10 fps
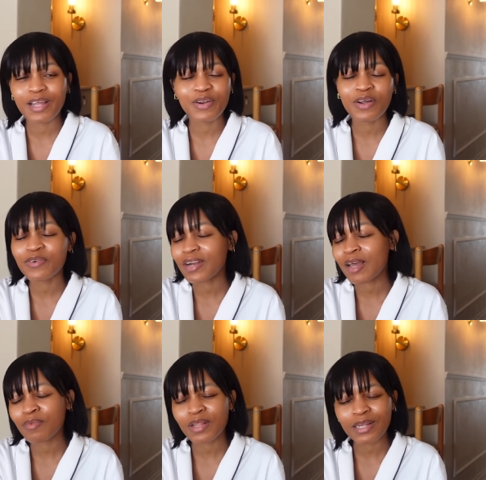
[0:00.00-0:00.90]
they're not
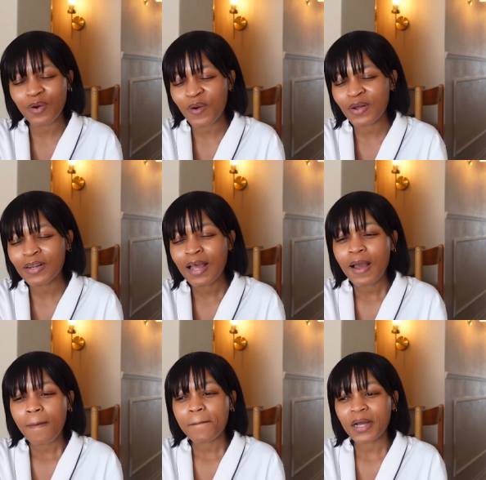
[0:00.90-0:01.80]
reliable at all
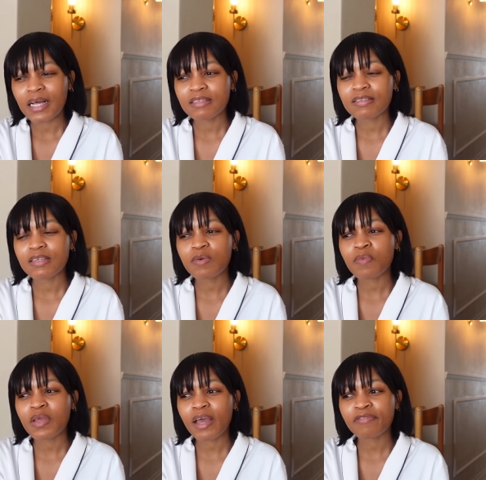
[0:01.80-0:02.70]
but
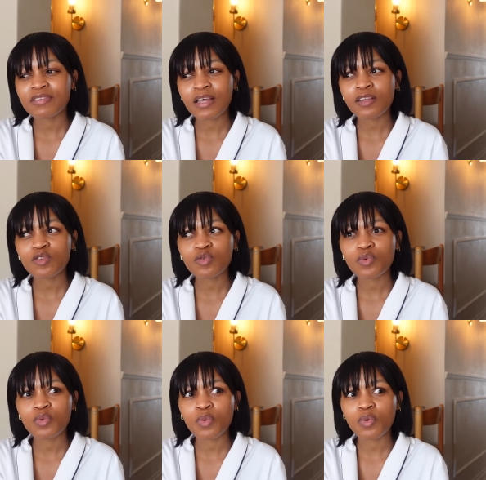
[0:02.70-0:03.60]
we have decided to
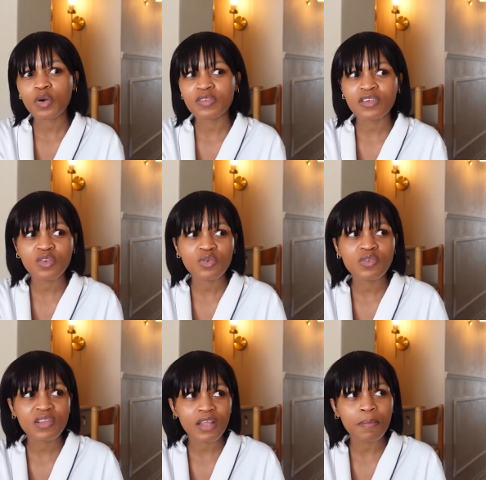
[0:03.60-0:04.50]
continue
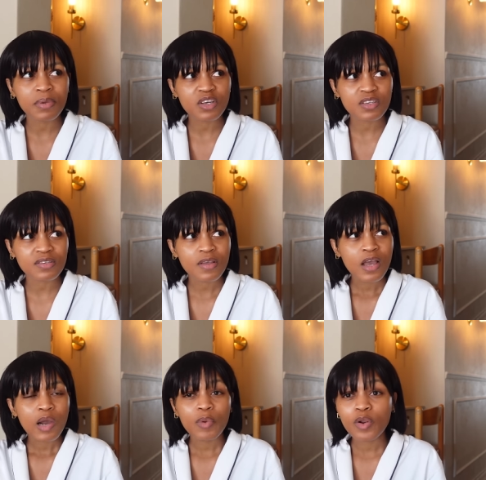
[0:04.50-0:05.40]
using them because
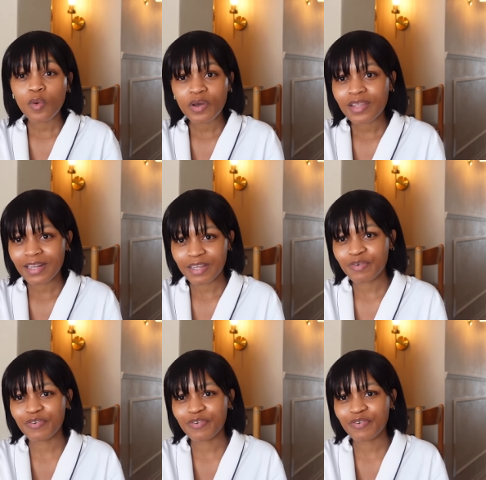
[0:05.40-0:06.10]
we know where they live